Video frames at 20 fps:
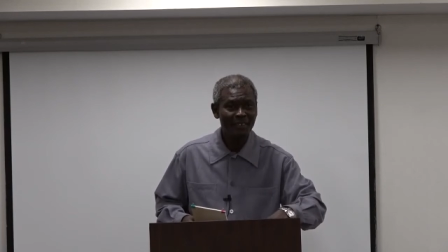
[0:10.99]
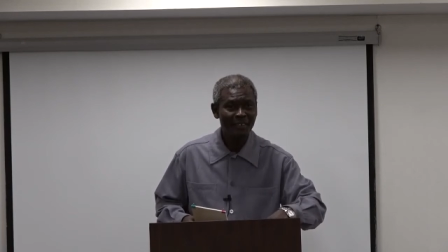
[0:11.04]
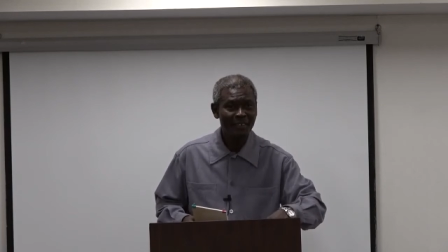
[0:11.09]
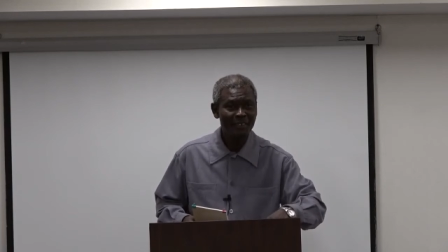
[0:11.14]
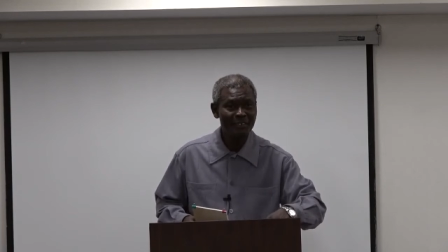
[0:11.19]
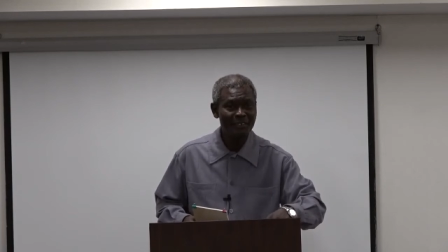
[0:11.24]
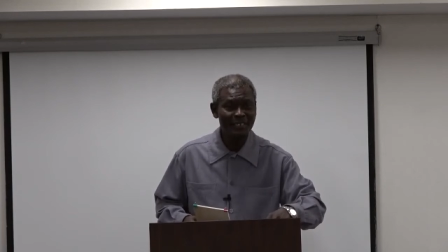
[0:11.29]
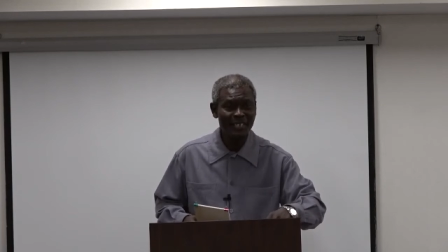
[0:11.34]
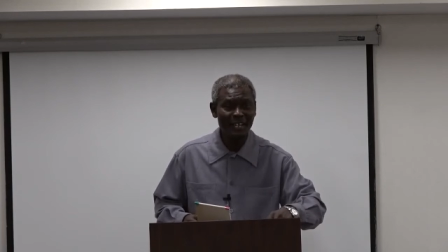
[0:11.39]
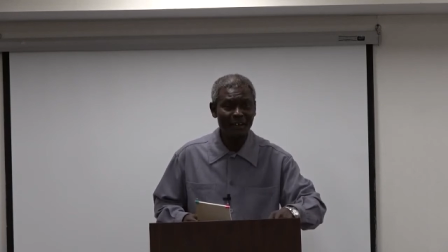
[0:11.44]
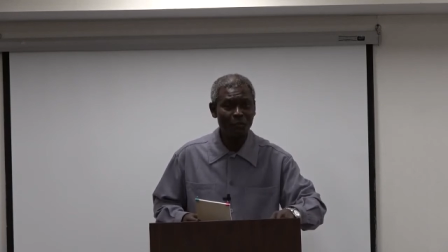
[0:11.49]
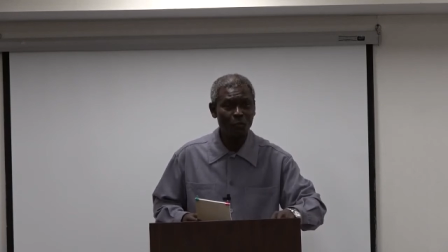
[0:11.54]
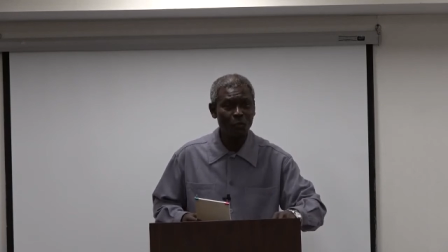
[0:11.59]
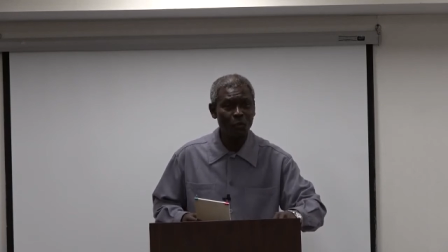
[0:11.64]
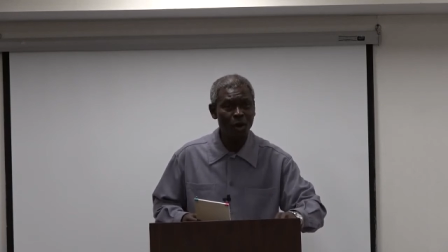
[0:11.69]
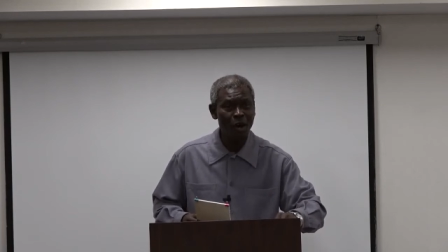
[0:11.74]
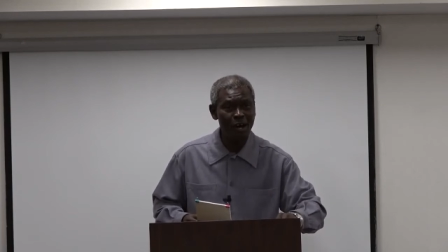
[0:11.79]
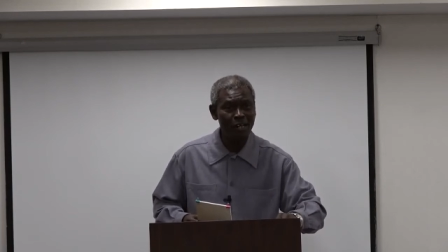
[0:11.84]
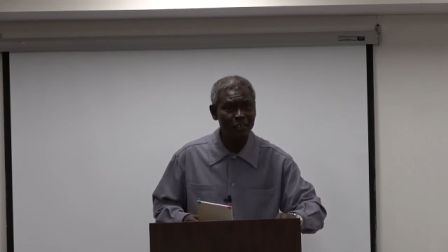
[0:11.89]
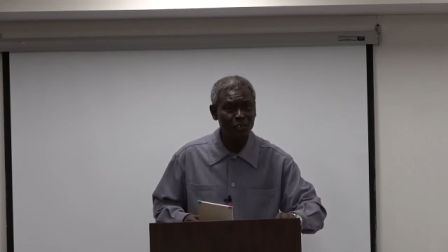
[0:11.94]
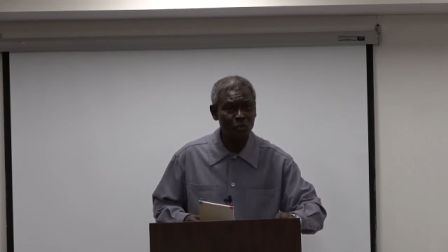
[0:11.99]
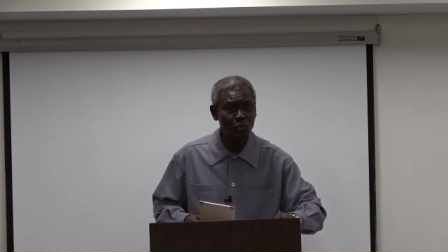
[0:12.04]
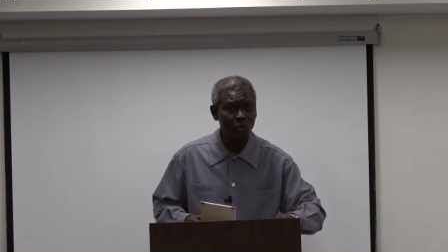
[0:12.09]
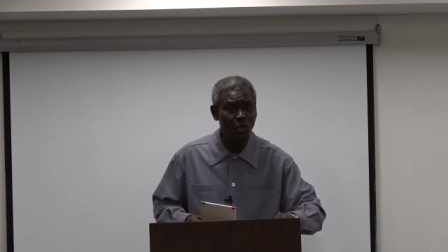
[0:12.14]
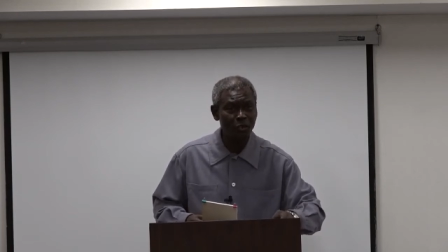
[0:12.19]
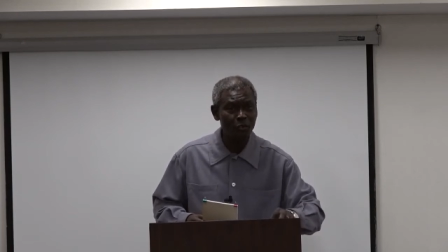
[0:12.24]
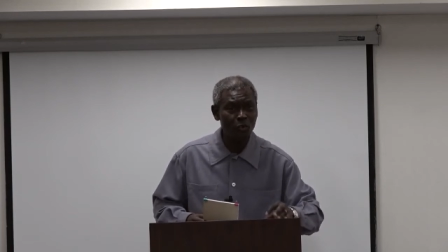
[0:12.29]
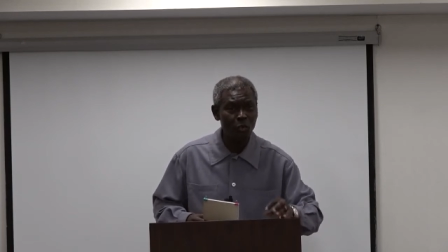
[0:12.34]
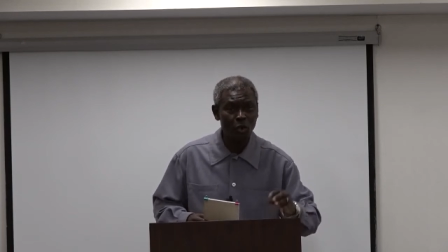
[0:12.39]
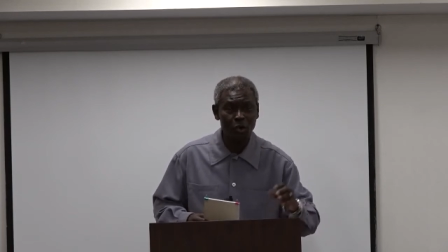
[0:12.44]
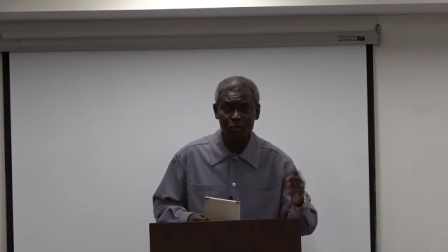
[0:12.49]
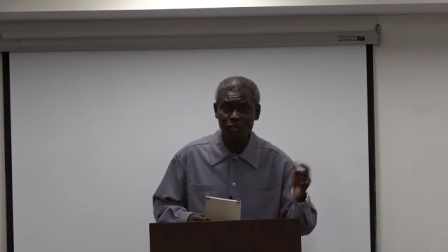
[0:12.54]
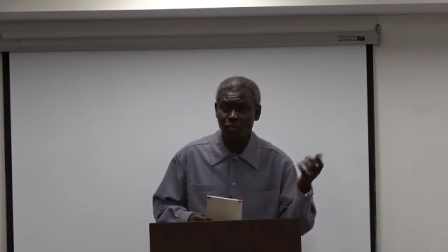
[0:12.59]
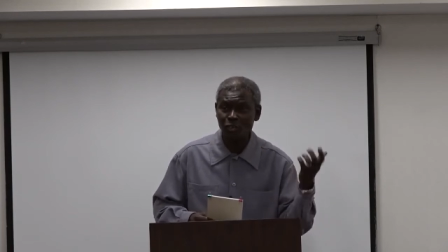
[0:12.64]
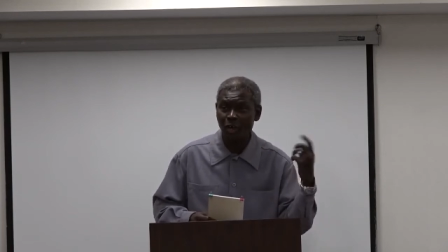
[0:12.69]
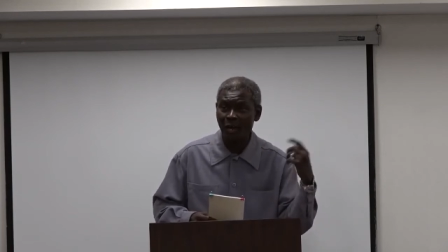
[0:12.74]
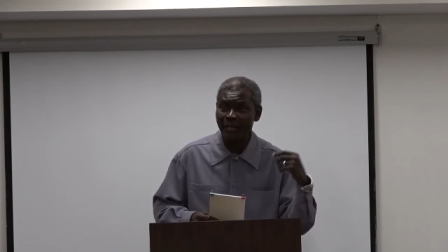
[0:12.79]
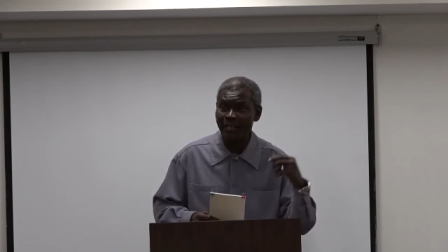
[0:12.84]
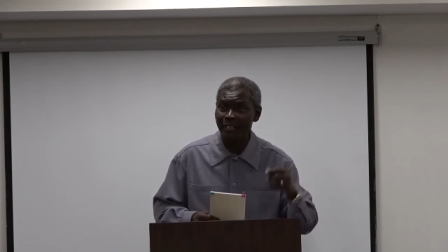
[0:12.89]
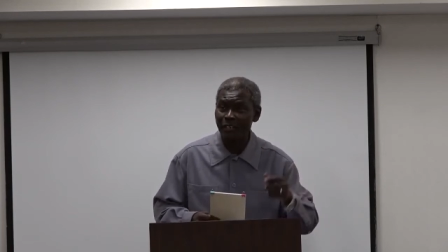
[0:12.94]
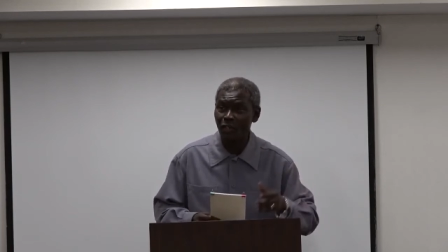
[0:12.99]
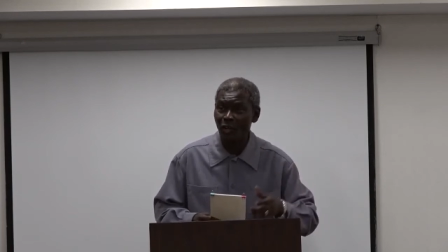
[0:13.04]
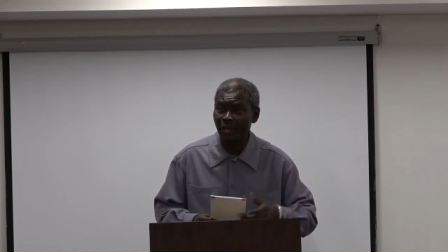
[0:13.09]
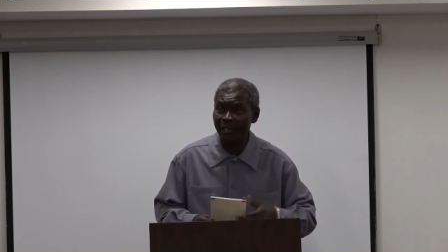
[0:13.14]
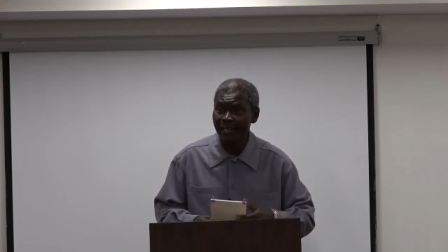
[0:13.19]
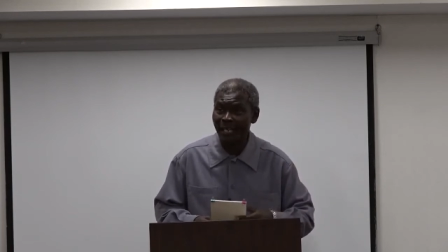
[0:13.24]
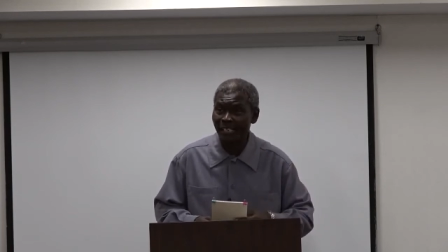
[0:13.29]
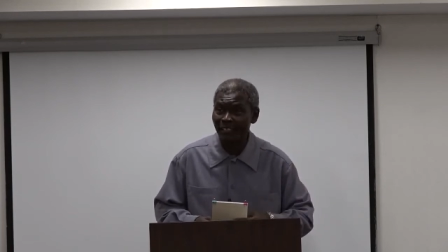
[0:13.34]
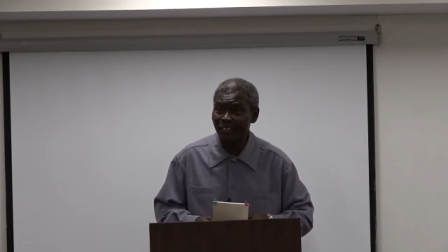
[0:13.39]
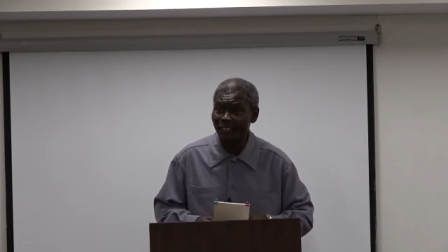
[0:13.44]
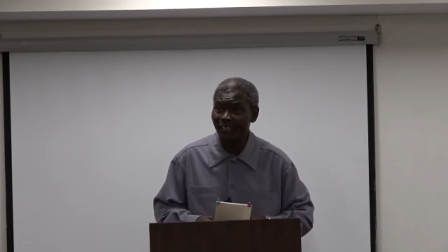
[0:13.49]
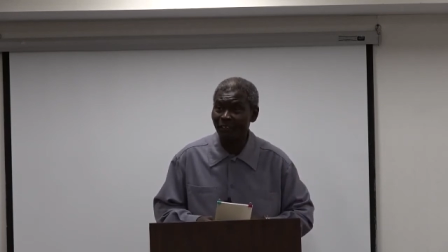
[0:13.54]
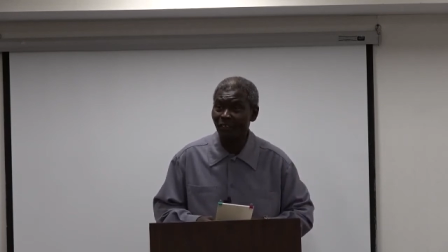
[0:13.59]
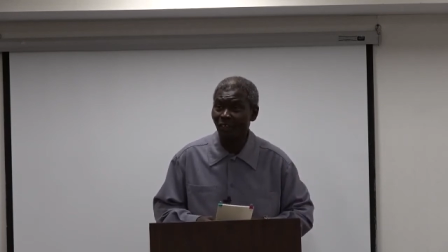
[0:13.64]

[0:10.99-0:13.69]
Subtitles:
He said, watch what goes on in your nation.